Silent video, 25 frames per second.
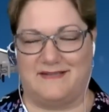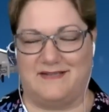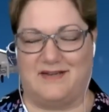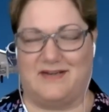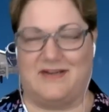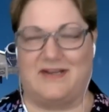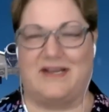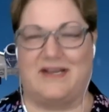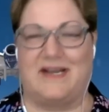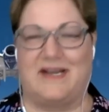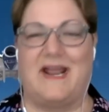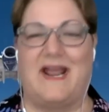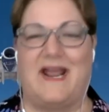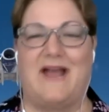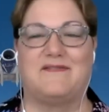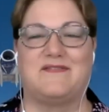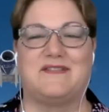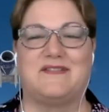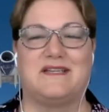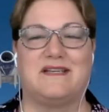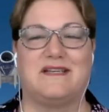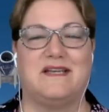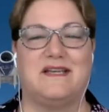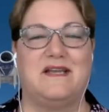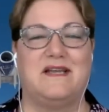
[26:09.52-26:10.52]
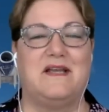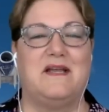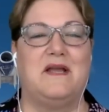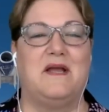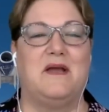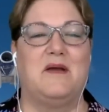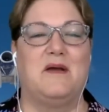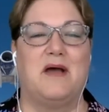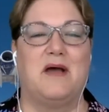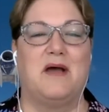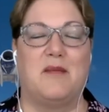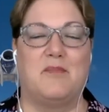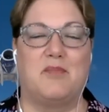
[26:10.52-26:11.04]
you're going to have to
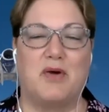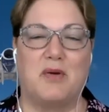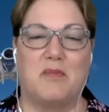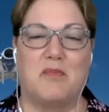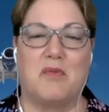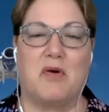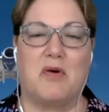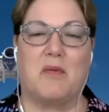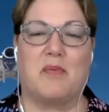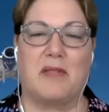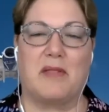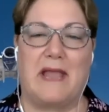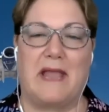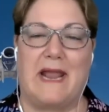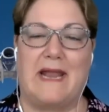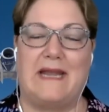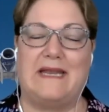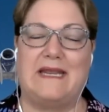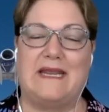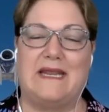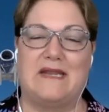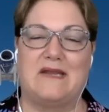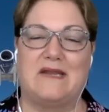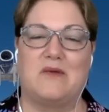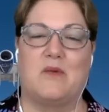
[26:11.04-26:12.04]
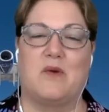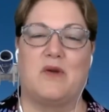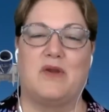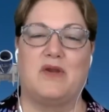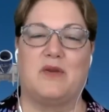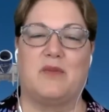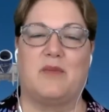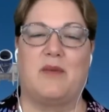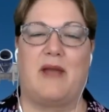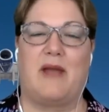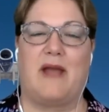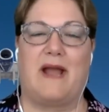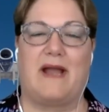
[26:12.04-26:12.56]
uh, put more planning into what
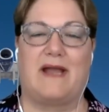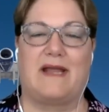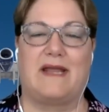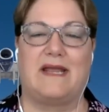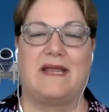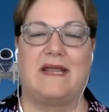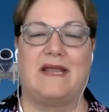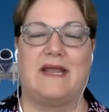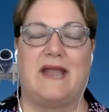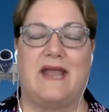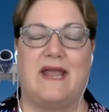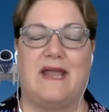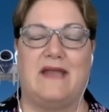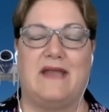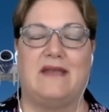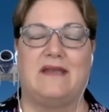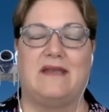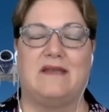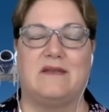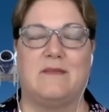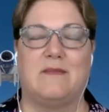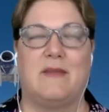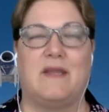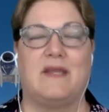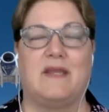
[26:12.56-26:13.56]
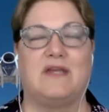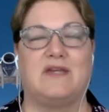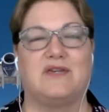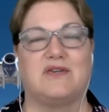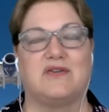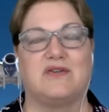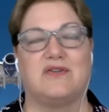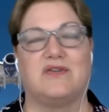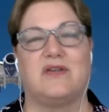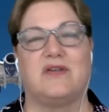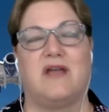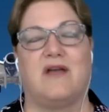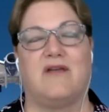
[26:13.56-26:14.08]
you're packing and making sure
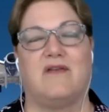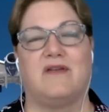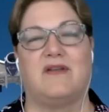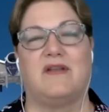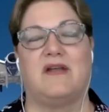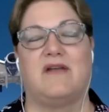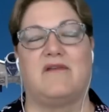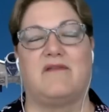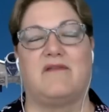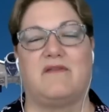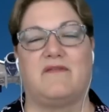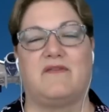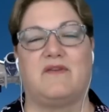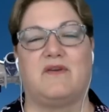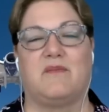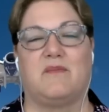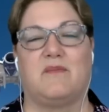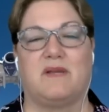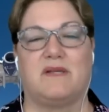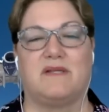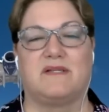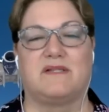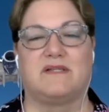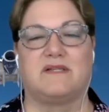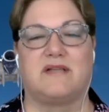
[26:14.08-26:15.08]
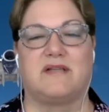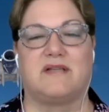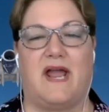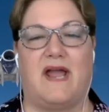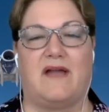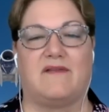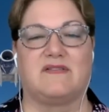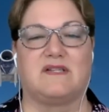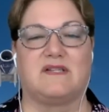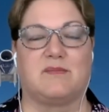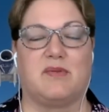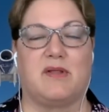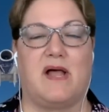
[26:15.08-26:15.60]
that you have enough of your must
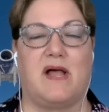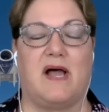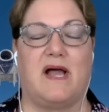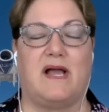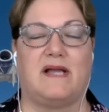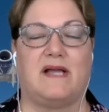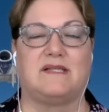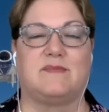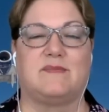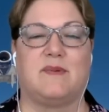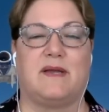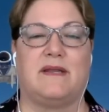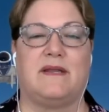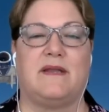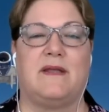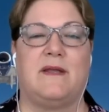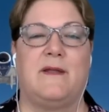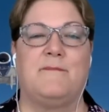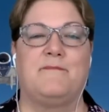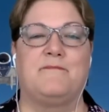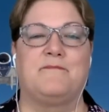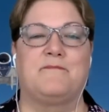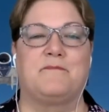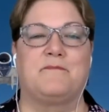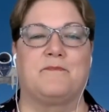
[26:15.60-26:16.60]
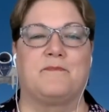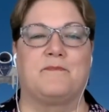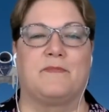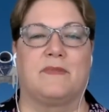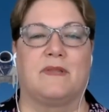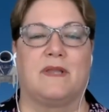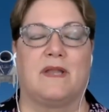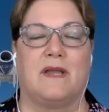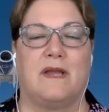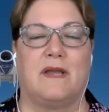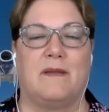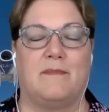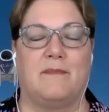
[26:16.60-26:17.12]
have supplies but
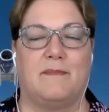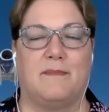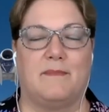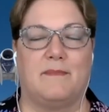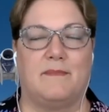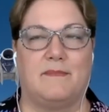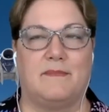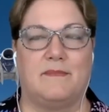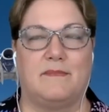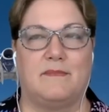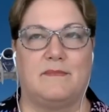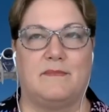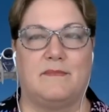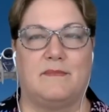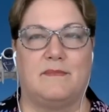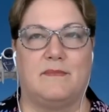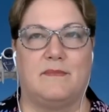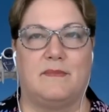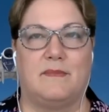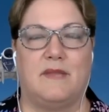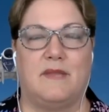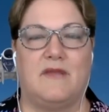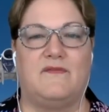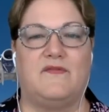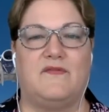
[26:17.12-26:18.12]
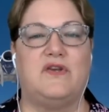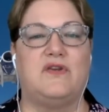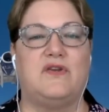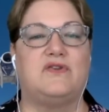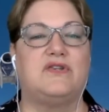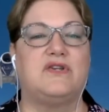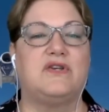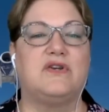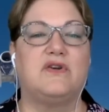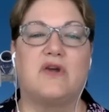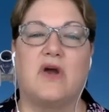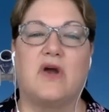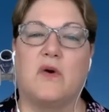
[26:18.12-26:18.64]
um, if you
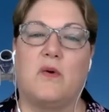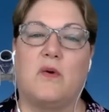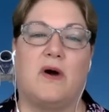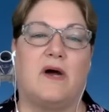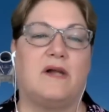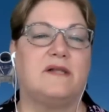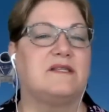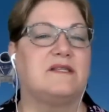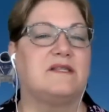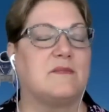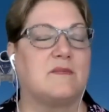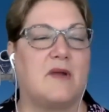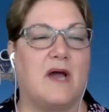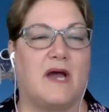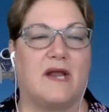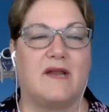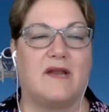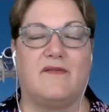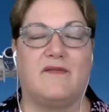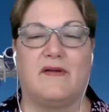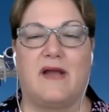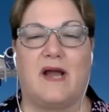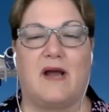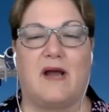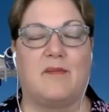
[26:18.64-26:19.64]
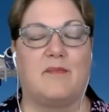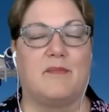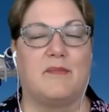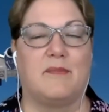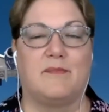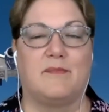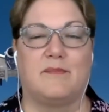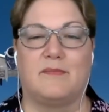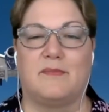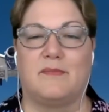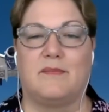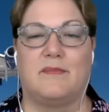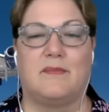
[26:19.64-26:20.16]
do go on some kind of out
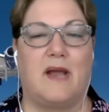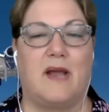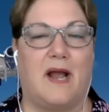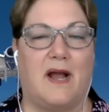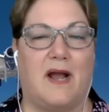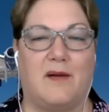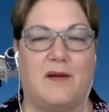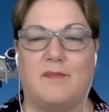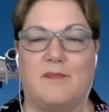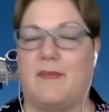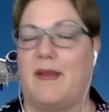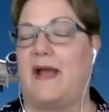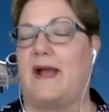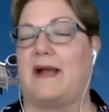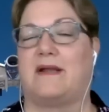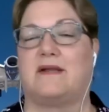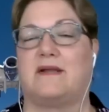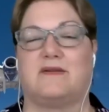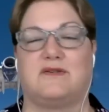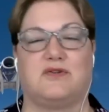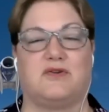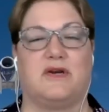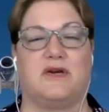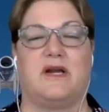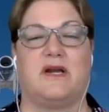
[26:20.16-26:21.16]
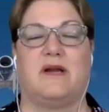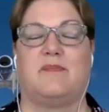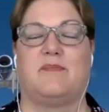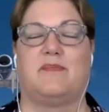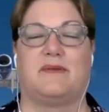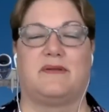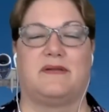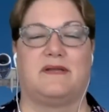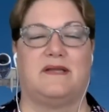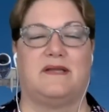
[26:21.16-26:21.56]
outback trip,